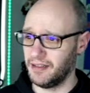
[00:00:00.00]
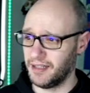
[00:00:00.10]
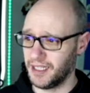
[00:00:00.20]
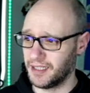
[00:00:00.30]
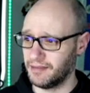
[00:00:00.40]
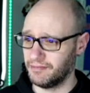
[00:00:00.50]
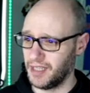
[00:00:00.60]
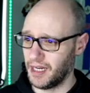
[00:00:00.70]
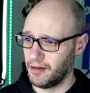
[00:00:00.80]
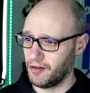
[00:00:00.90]
like
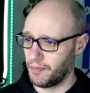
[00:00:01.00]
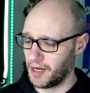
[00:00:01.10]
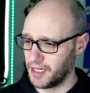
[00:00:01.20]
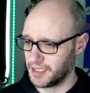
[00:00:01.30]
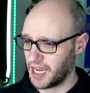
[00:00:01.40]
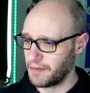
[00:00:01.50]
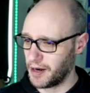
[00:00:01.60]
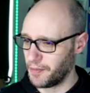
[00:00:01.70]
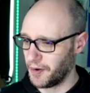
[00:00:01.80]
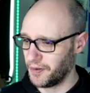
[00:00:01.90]
yeah, I'm not playing this game
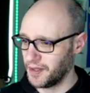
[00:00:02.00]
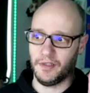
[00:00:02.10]
anymore.